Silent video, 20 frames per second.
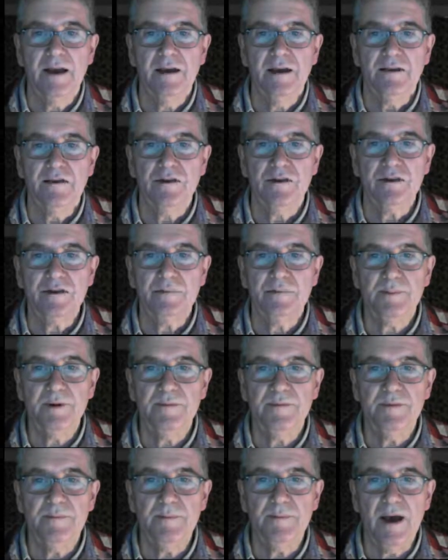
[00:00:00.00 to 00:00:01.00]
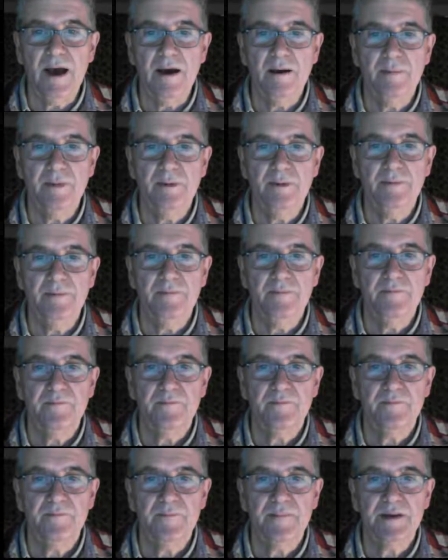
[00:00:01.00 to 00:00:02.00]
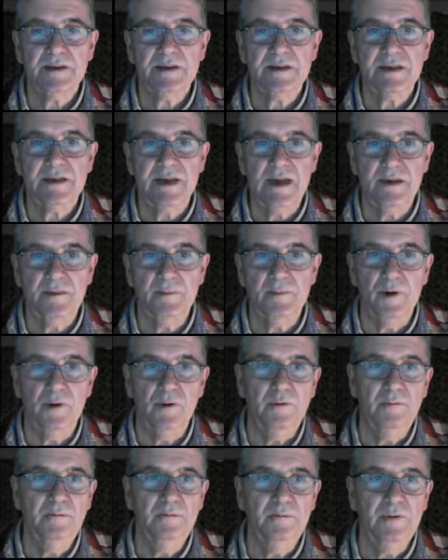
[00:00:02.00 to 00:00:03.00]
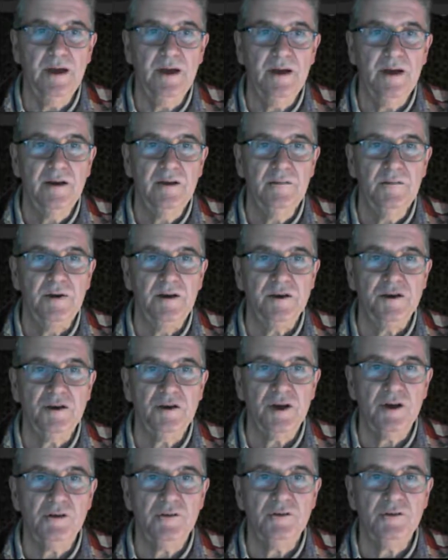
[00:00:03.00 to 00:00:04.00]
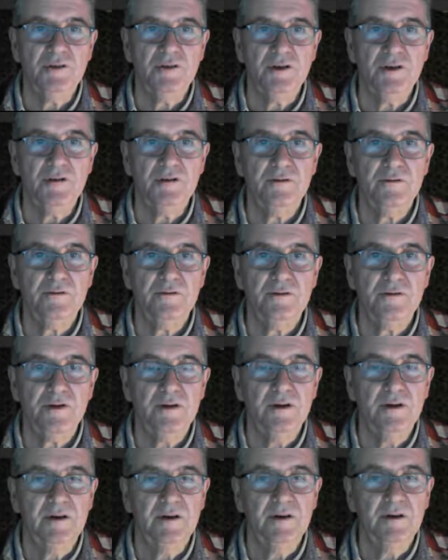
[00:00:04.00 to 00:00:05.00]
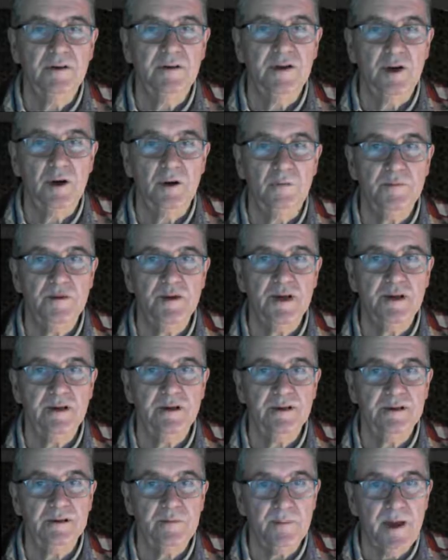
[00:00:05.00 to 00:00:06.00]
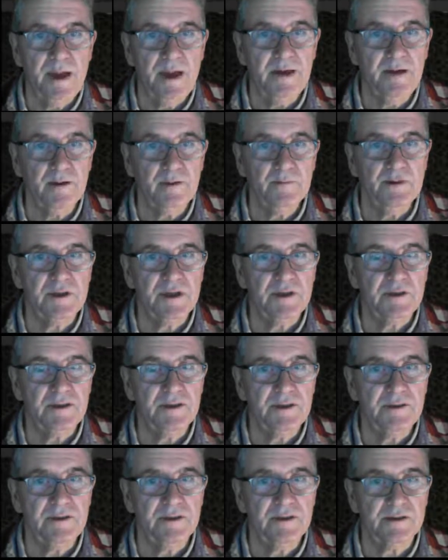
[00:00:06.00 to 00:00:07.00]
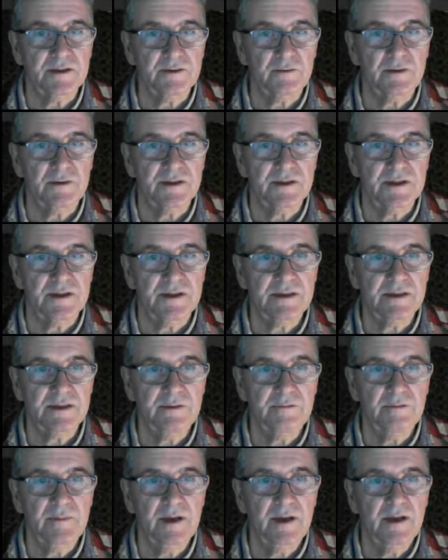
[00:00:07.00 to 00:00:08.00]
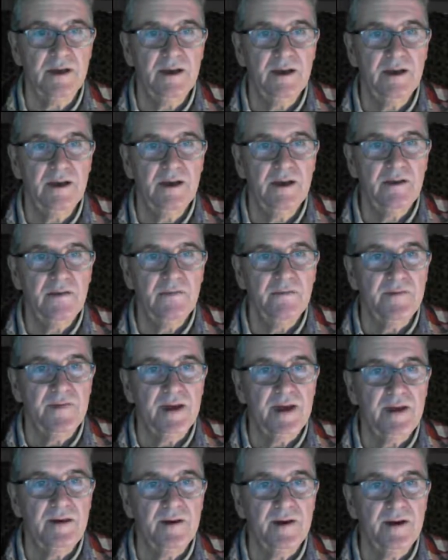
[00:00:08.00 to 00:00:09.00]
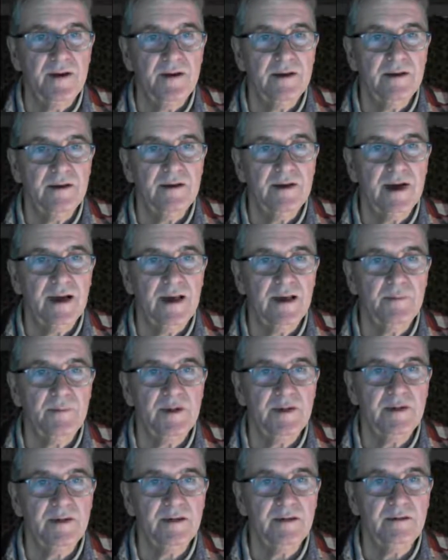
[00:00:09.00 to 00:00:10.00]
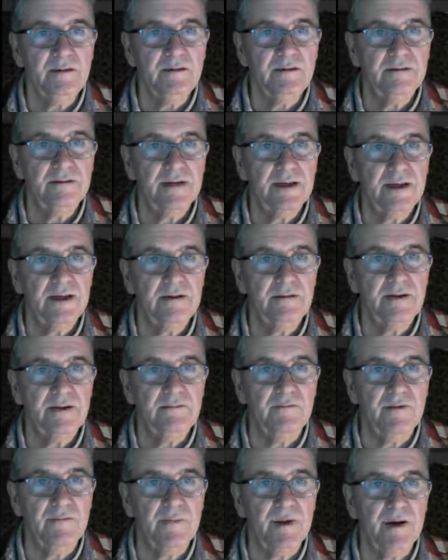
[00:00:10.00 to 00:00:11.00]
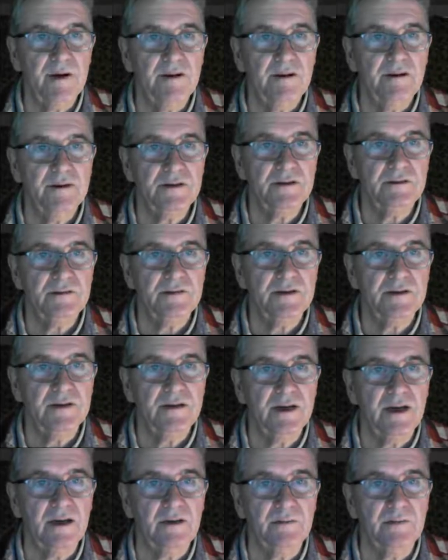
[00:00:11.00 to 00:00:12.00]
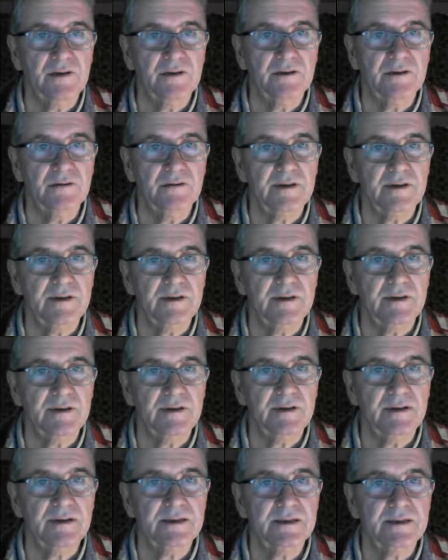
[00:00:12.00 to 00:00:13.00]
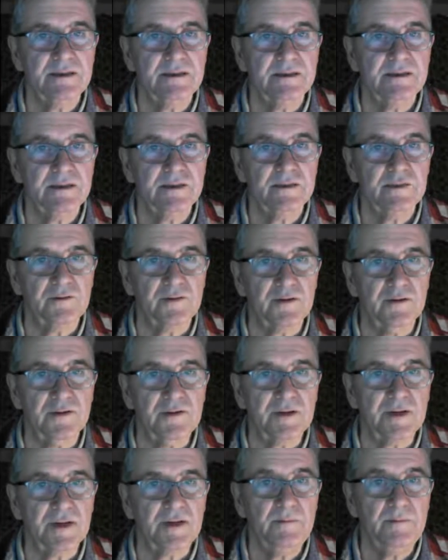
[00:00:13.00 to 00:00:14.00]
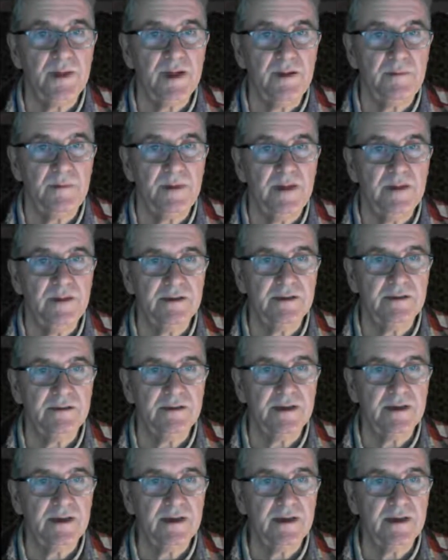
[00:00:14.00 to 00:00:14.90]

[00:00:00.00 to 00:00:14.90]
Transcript: Just above the map there's a table which shows you the objects, the main objects in the solar system, their diameter. Here it reminds you that the diameter is the distance across in millimeters.